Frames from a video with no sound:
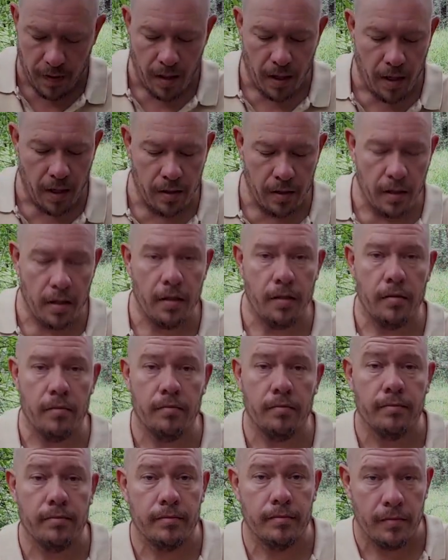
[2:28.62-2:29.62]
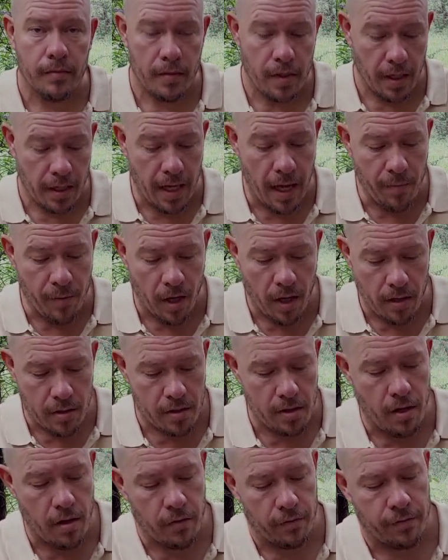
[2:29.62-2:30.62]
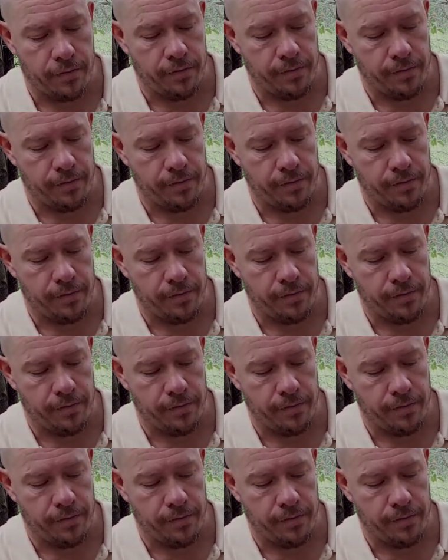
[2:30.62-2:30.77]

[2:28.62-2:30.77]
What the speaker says: and then the camera itself.